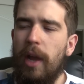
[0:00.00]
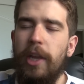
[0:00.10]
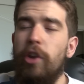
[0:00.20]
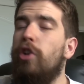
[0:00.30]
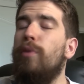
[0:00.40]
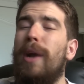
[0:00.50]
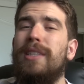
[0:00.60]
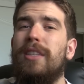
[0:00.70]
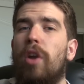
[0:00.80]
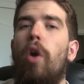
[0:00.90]
YouTube
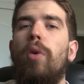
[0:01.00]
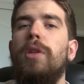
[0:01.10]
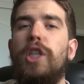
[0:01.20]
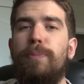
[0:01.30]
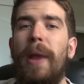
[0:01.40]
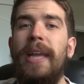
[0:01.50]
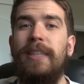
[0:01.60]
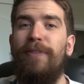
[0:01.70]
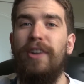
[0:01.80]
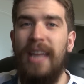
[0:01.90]
has its own
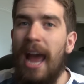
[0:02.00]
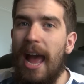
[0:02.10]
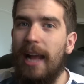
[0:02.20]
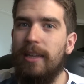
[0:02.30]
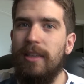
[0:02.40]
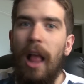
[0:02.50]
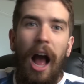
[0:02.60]
space for tags.